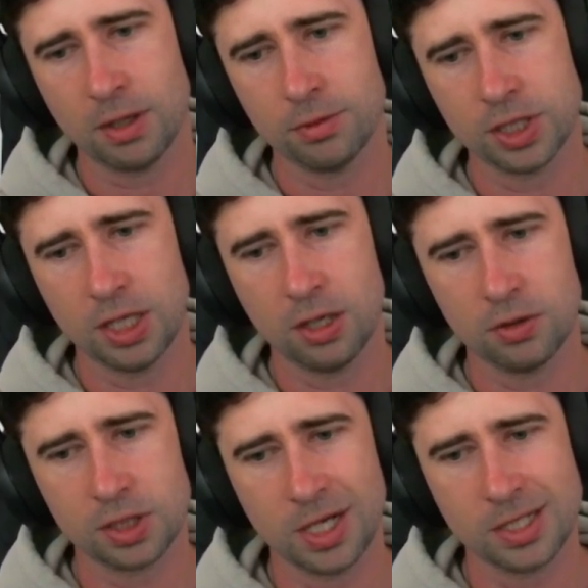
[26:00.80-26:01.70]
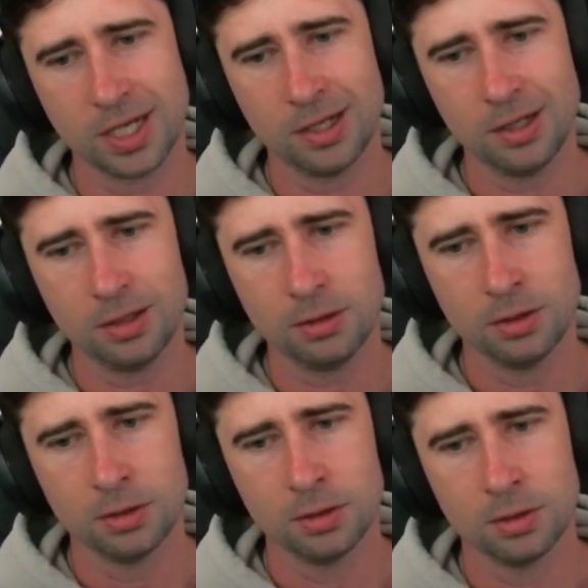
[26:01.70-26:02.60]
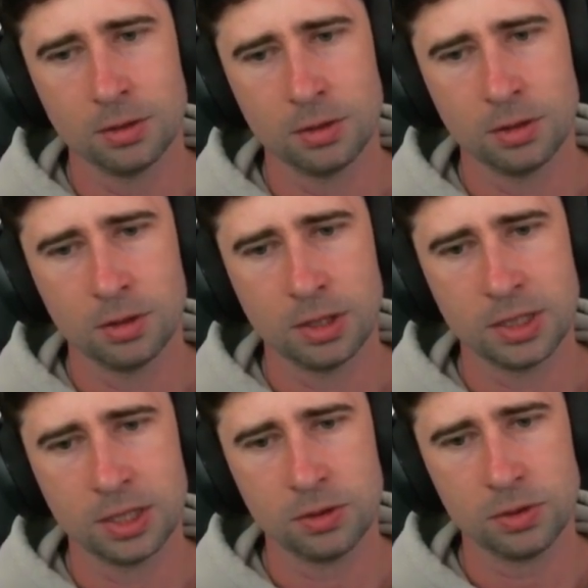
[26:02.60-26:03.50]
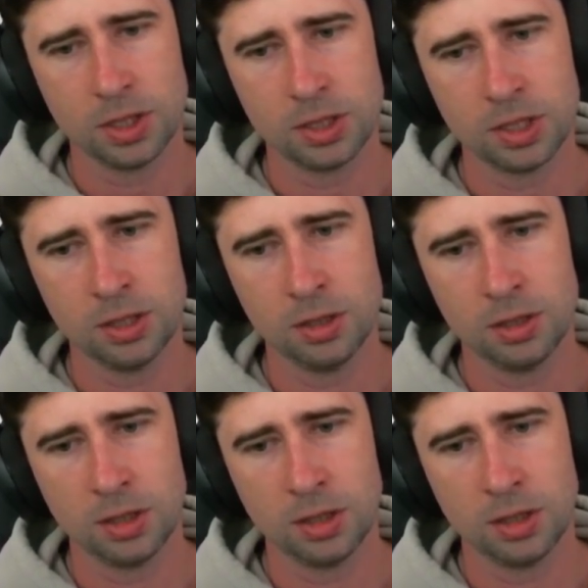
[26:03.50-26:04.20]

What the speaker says: Double She-Hulk Titania. Single Titania.